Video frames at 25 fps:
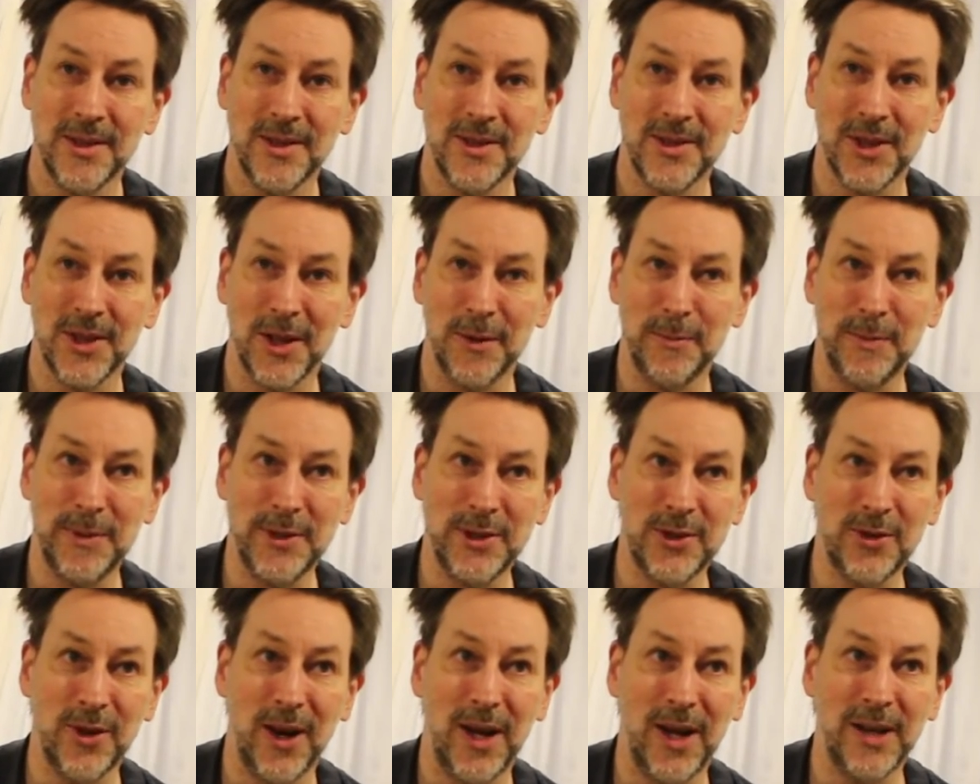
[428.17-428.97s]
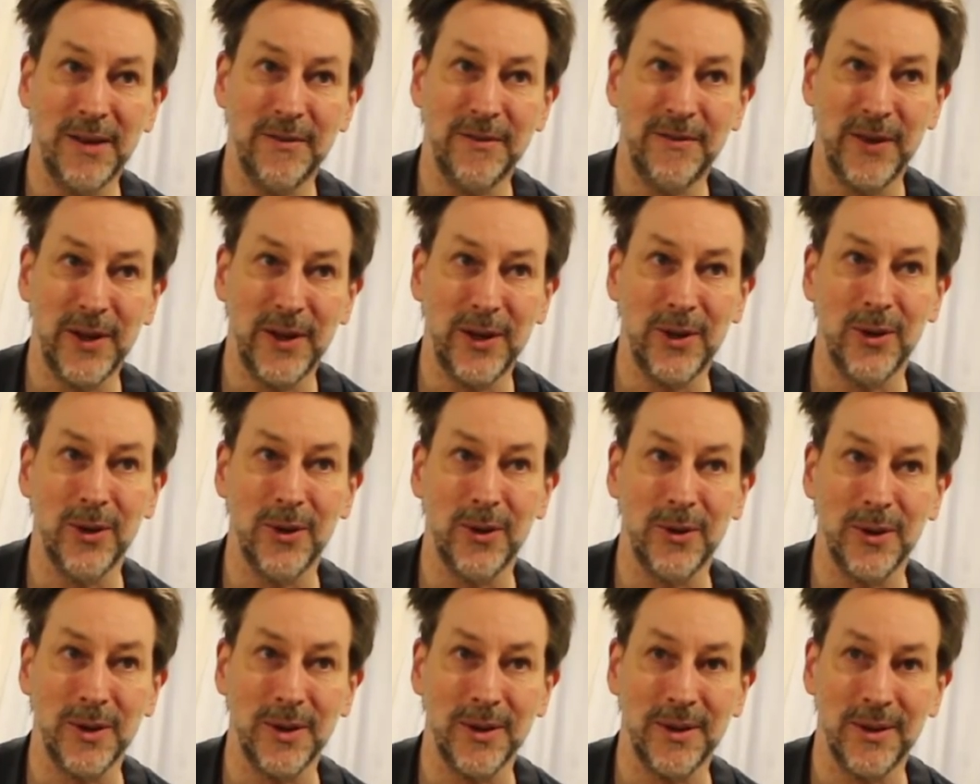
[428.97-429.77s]
So I've been trying to figure
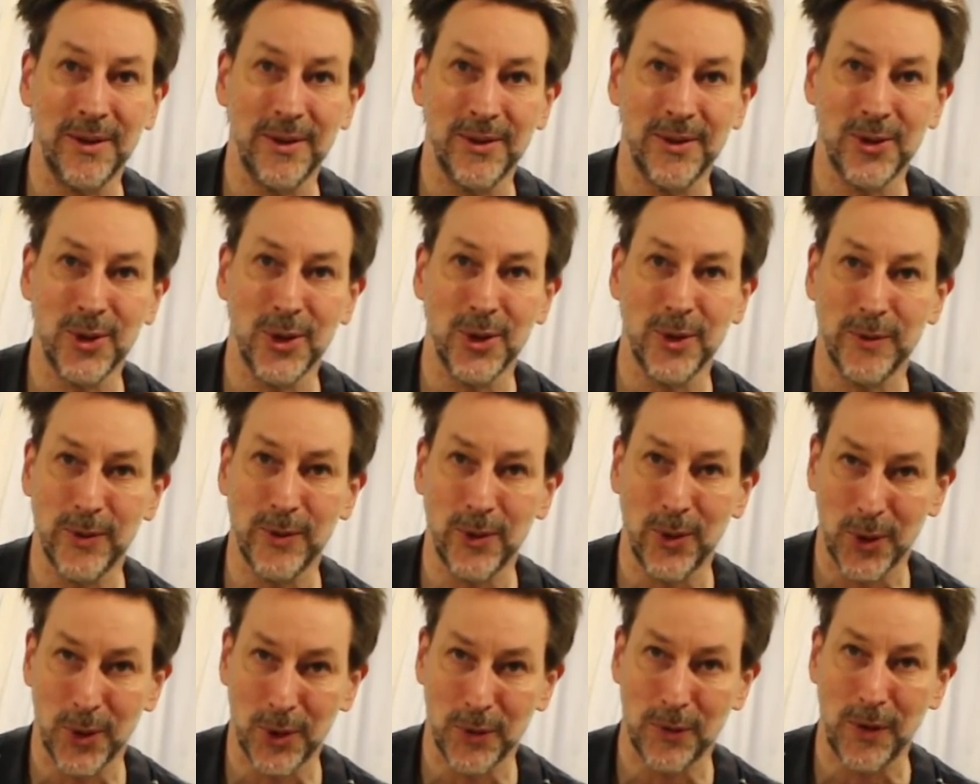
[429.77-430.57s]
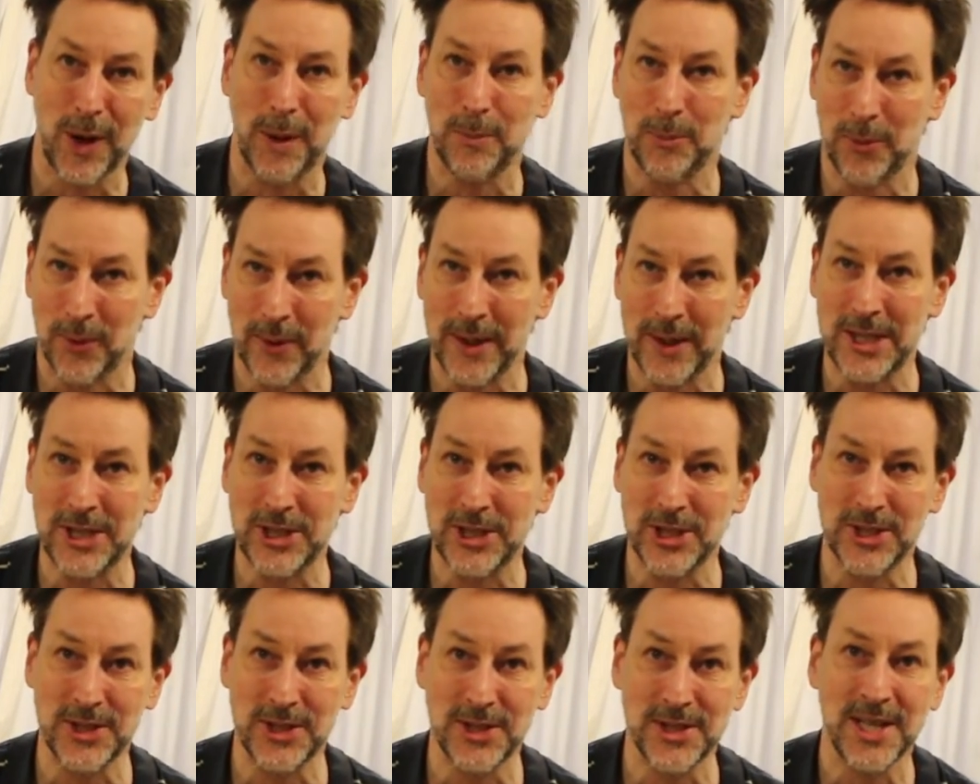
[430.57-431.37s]
out sort of an order of
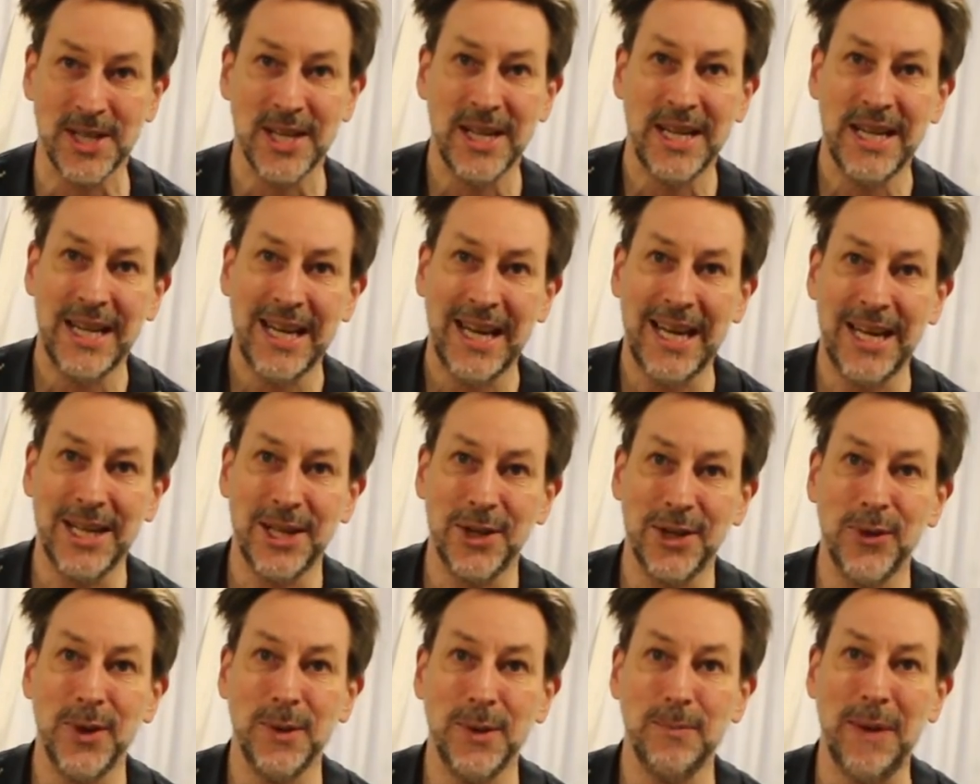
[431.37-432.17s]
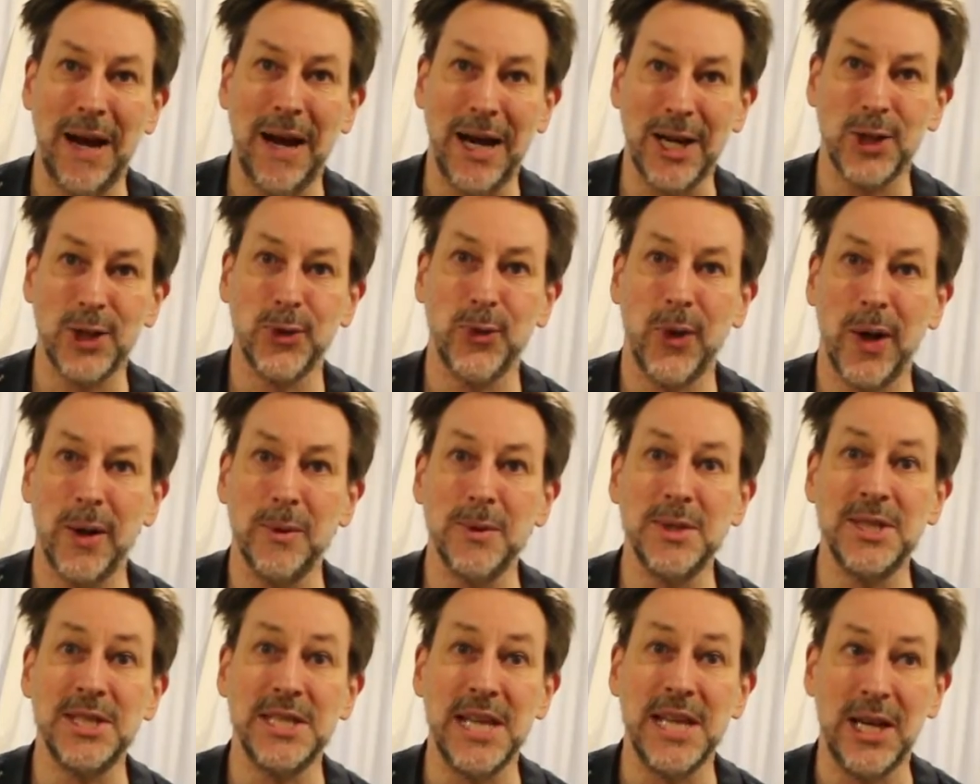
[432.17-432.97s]
operations. And going back to what
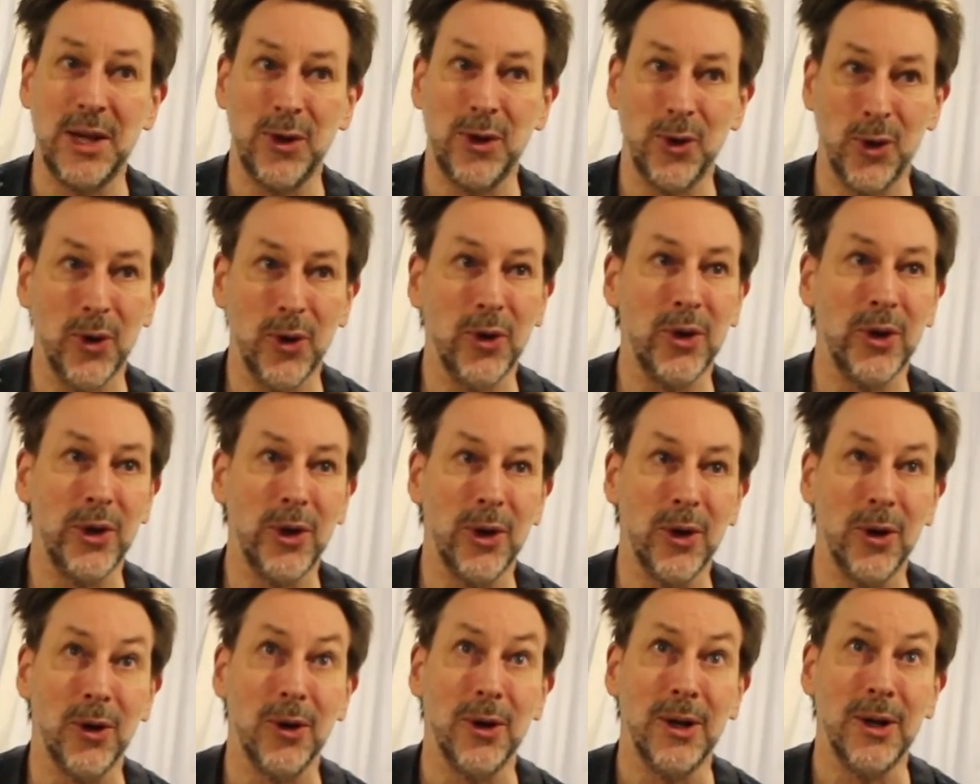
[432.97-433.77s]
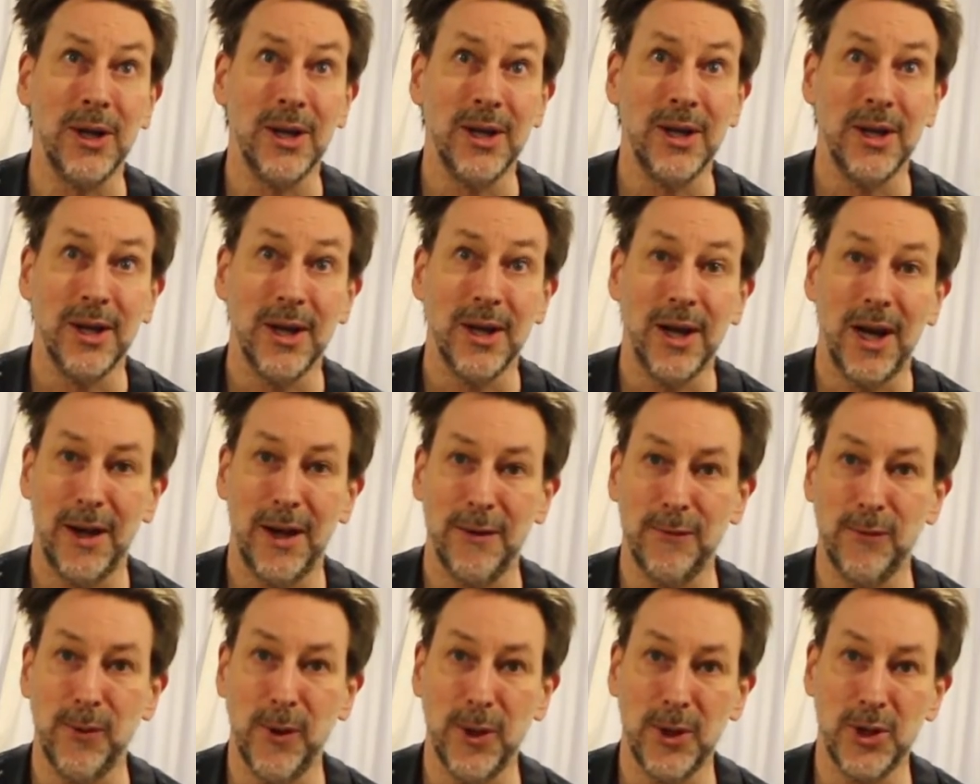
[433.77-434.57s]
I was saying earlier,
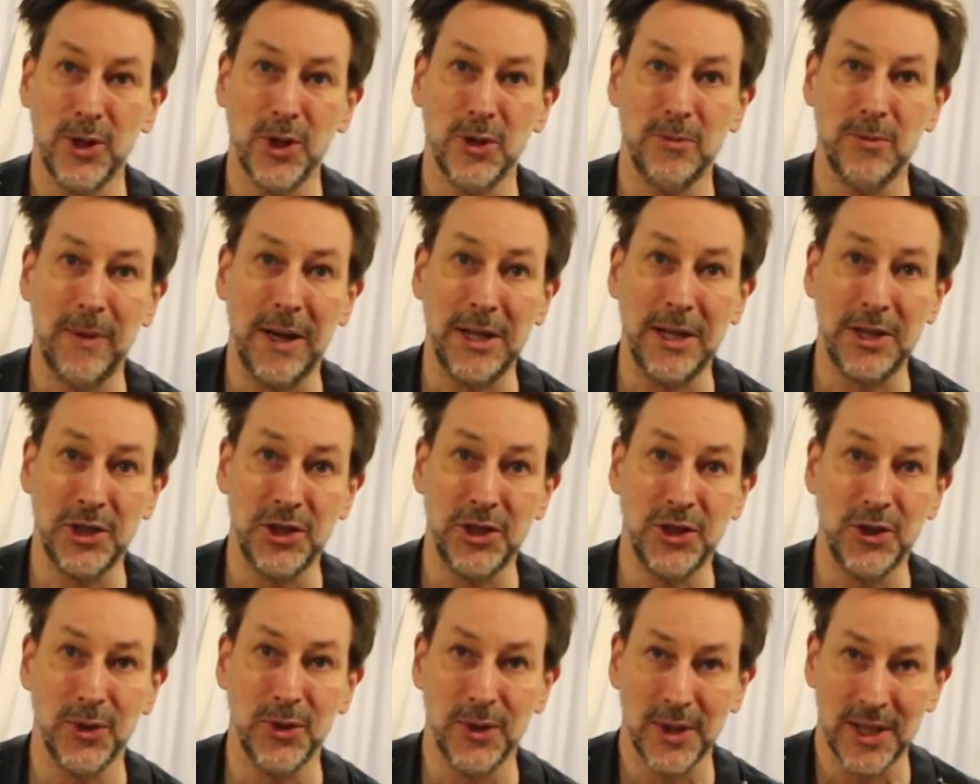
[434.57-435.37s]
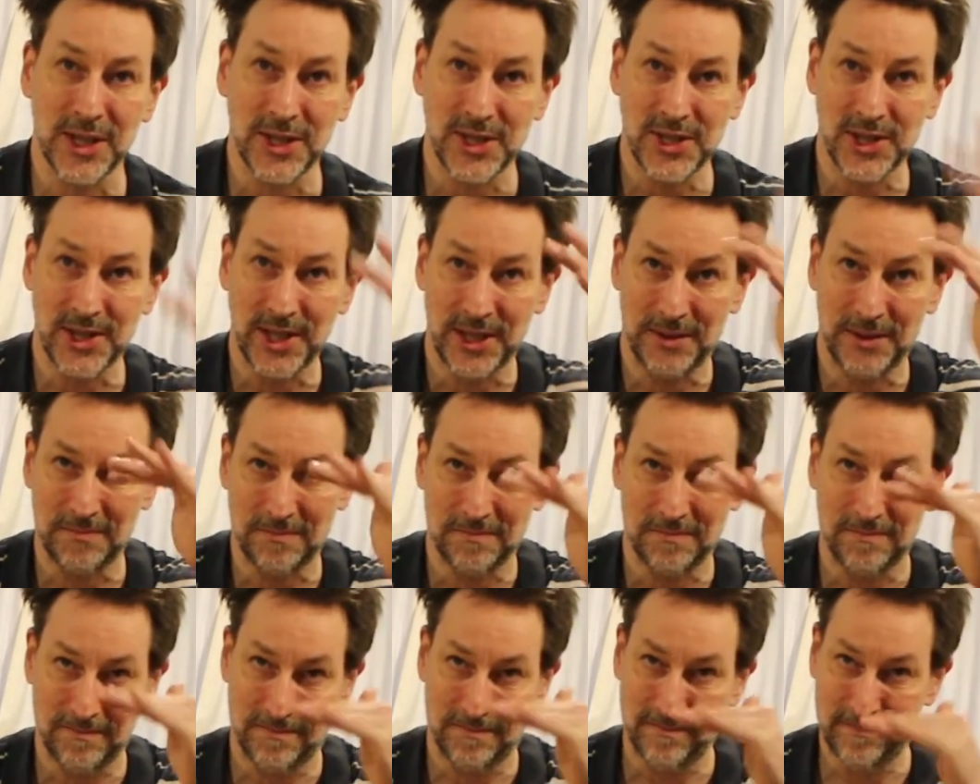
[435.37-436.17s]
I've worked out my to-do list and